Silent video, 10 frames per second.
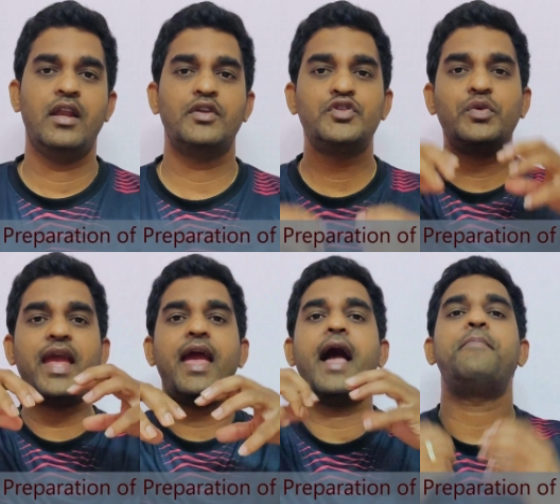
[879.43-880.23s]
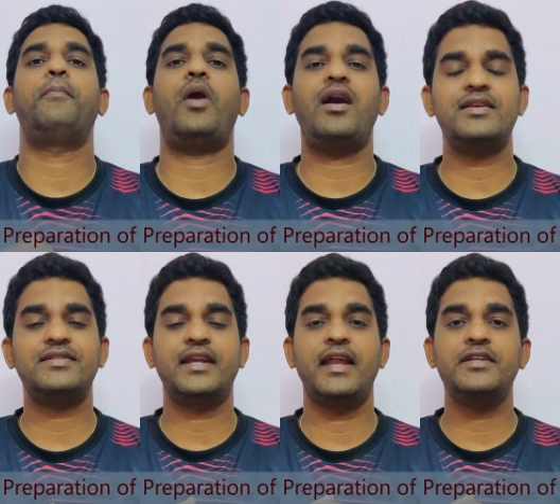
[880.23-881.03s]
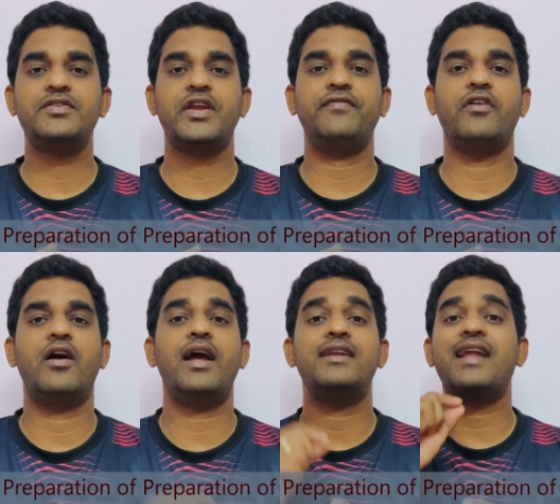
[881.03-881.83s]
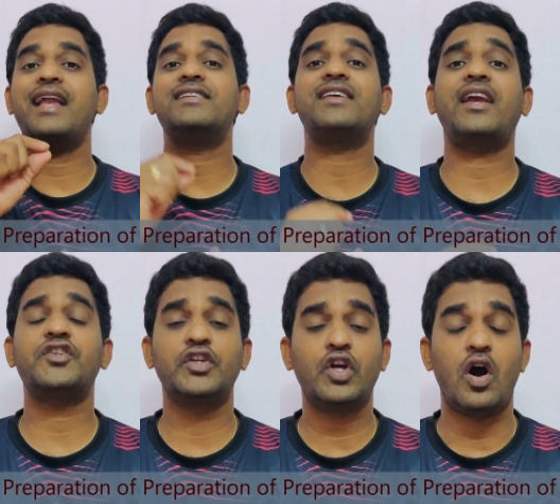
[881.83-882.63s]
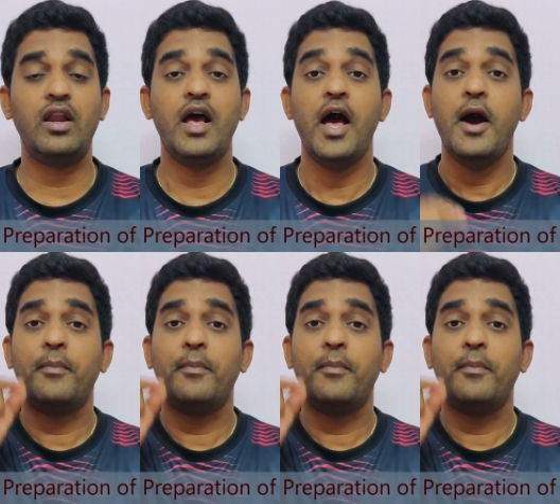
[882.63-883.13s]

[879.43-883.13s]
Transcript: Now today I passed an entry for a transaction called